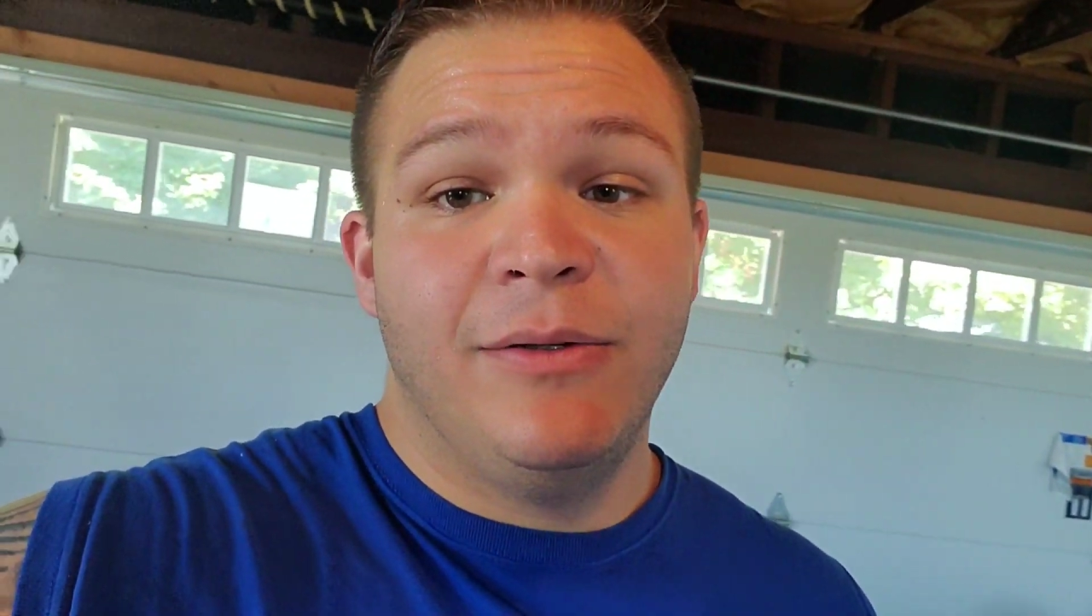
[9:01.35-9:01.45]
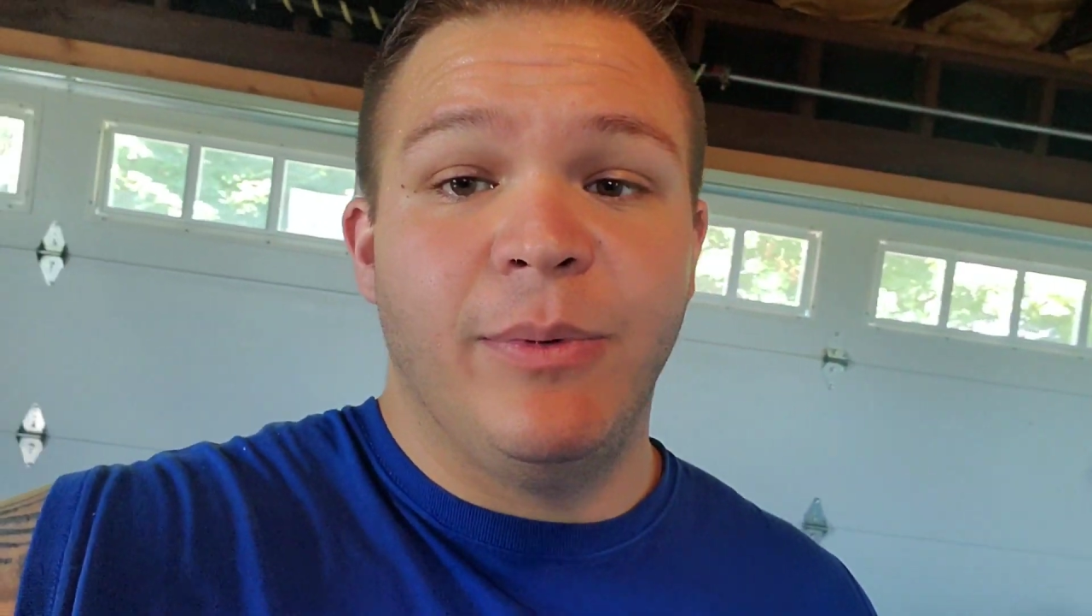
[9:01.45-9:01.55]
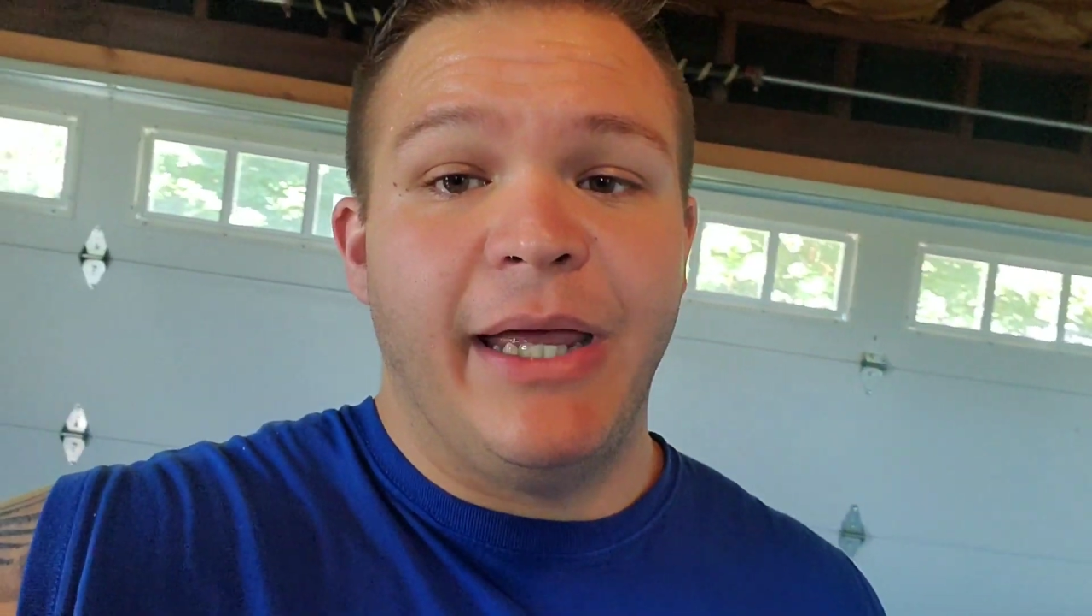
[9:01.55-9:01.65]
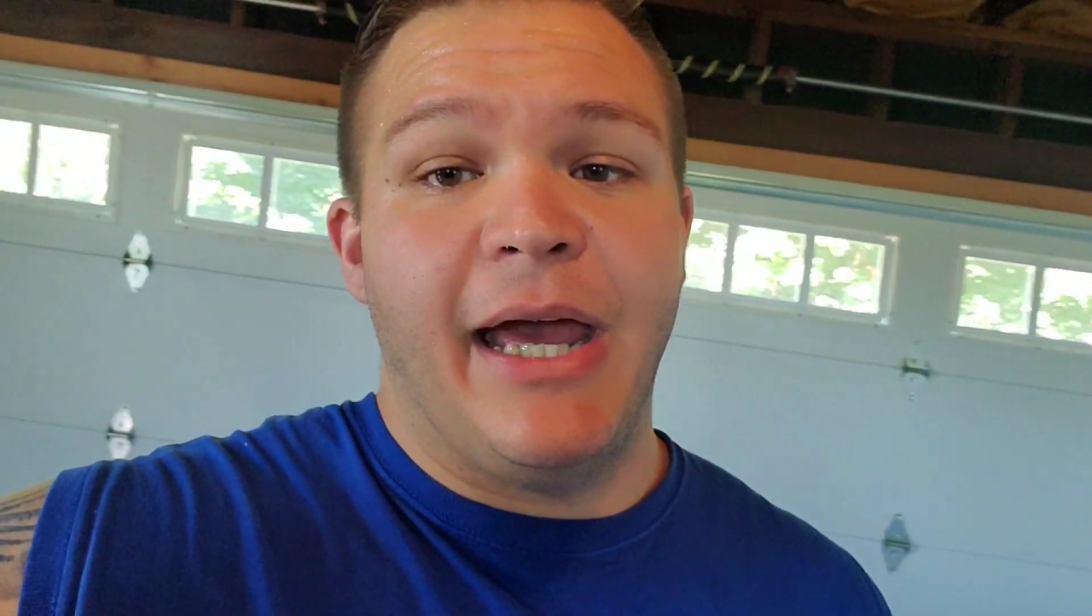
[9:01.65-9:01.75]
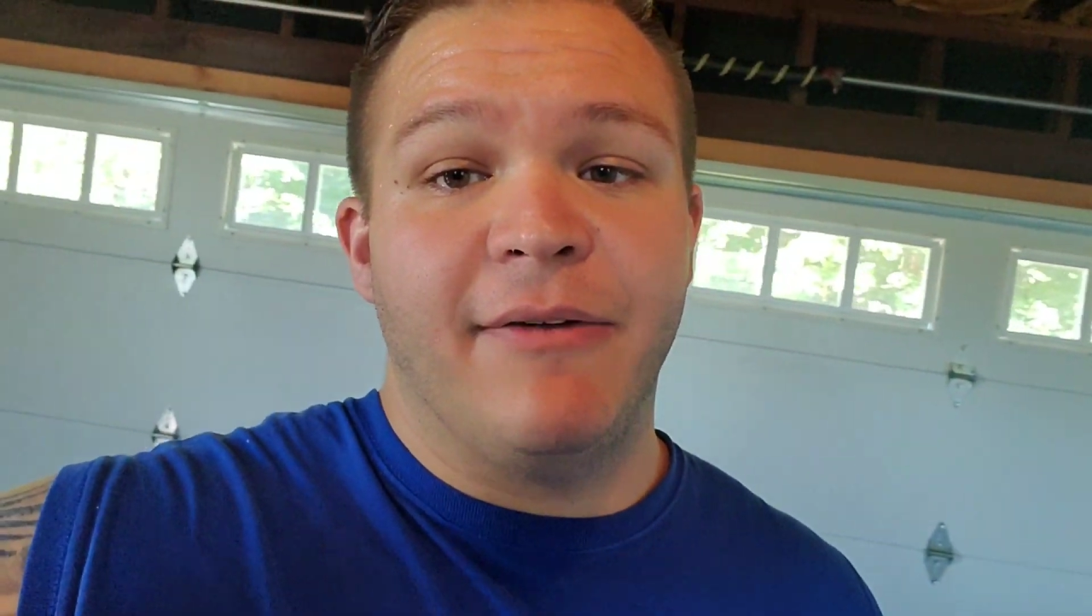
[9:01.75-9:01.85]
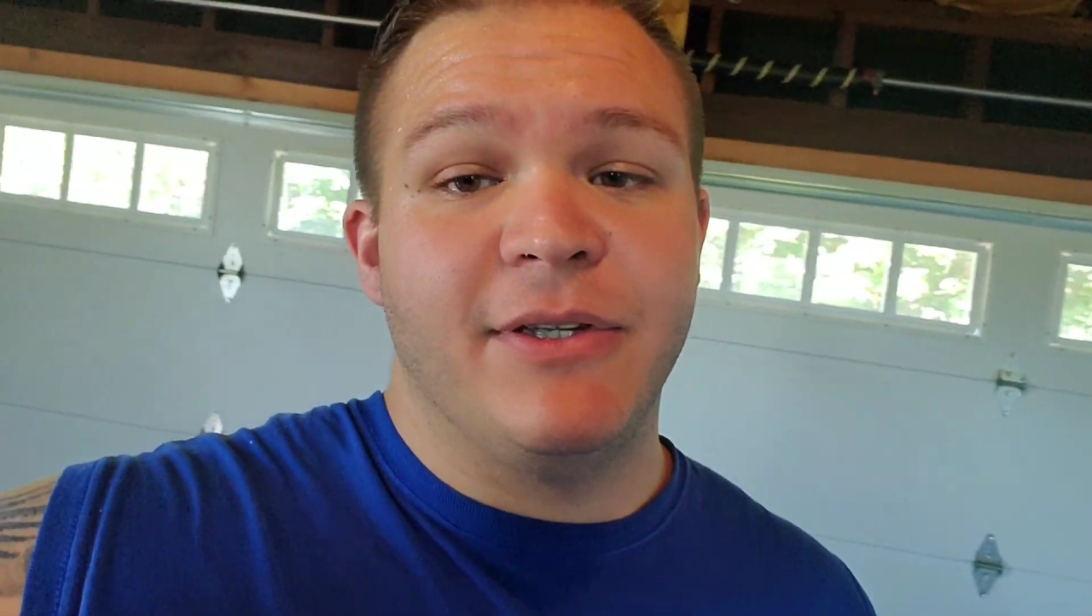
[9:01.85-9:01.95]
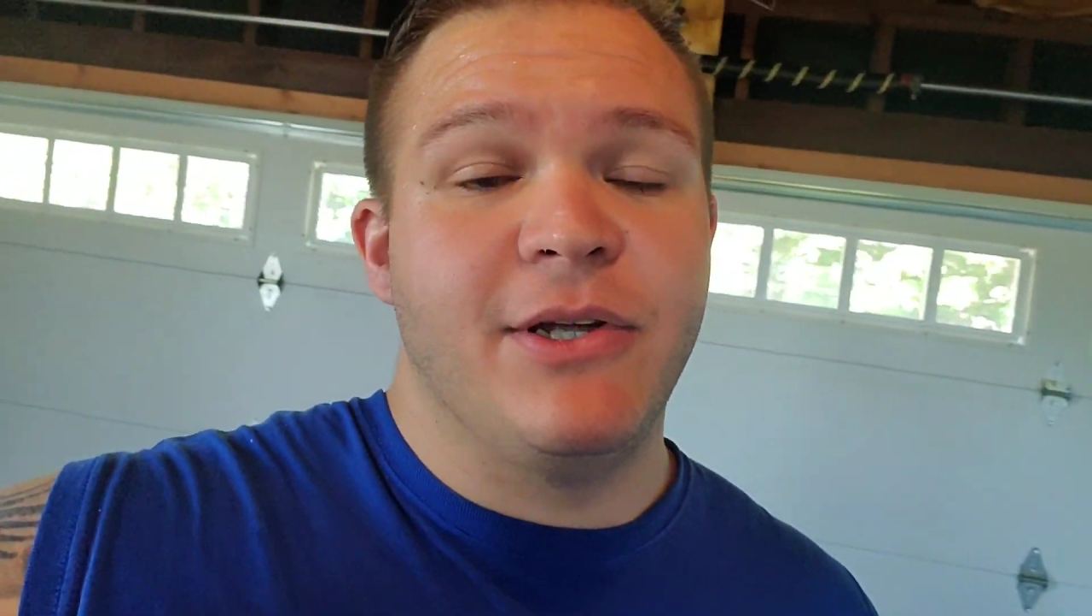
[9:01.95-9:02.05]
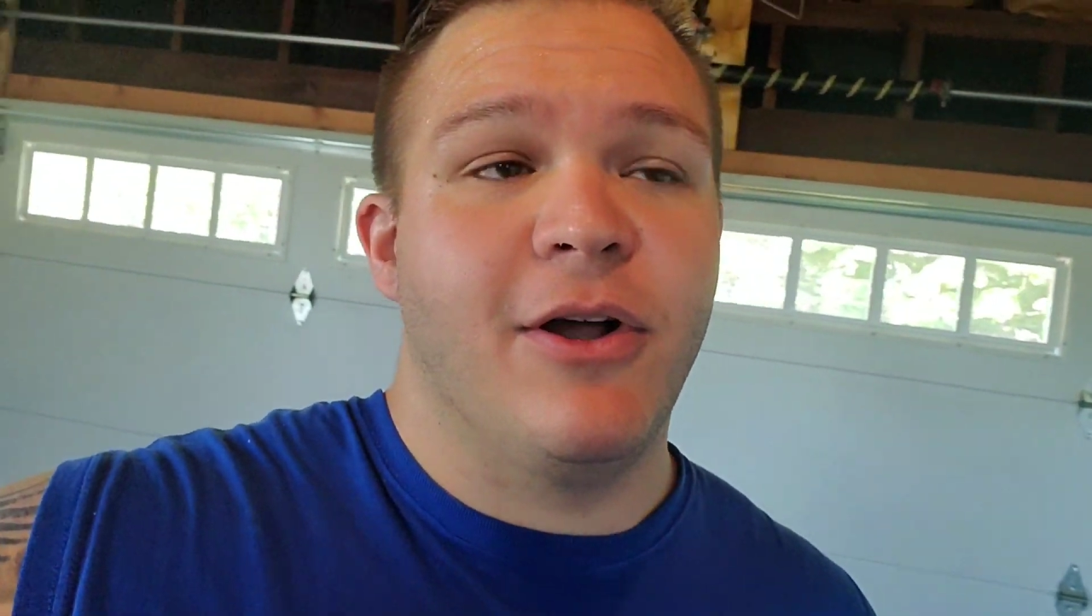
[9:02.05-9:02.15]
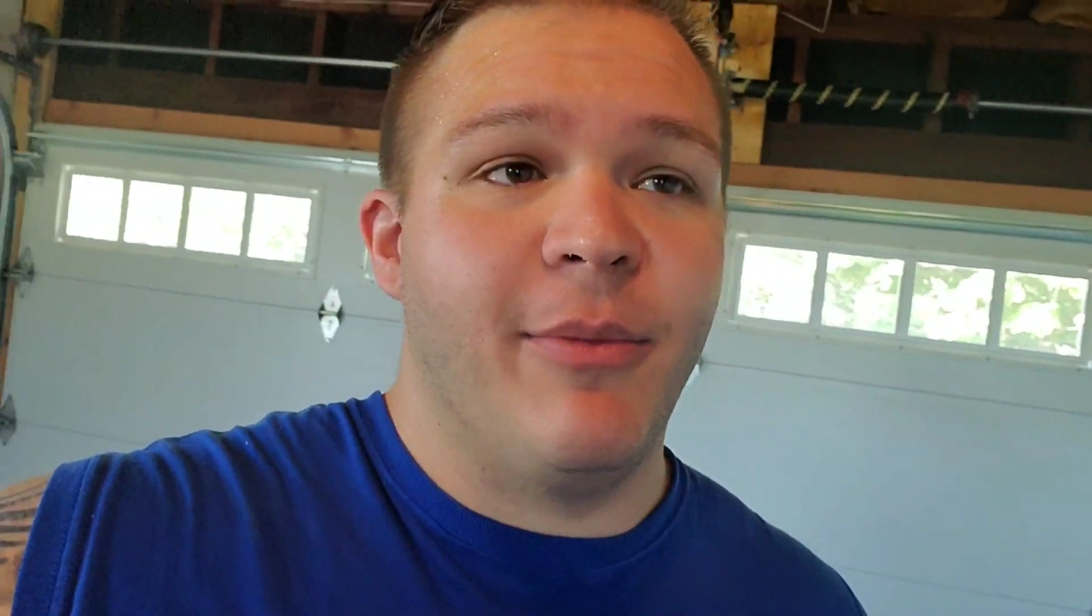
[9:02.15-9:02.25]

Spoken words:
we have to talk